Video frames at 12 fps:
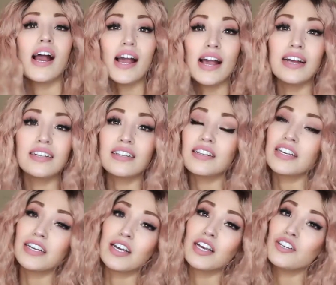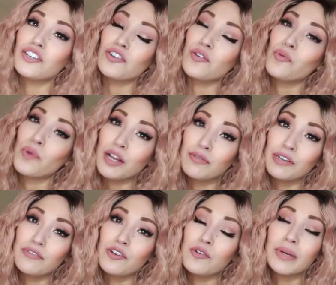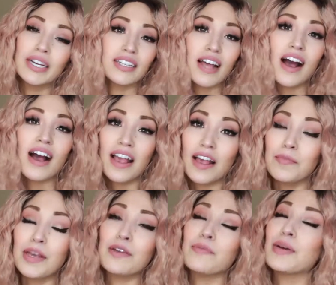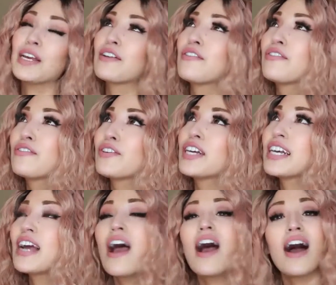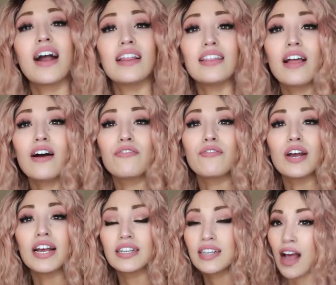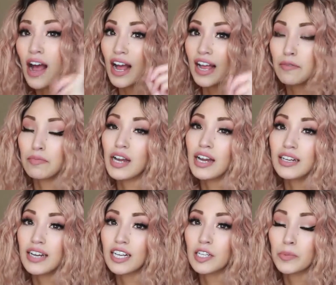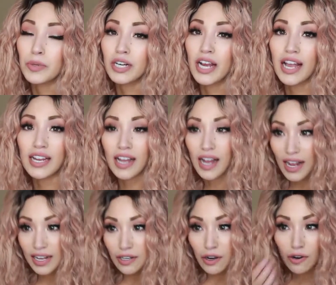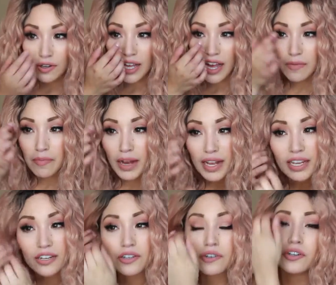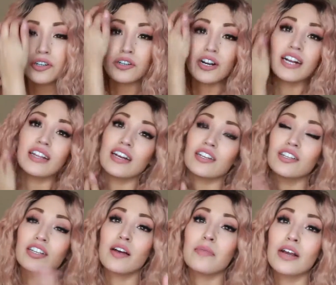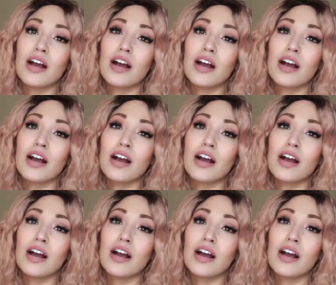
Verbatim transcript: and the occasional wig review because I am a wig freak. I love wigs. I am not an expert and I know that my inner corner eyelash is coming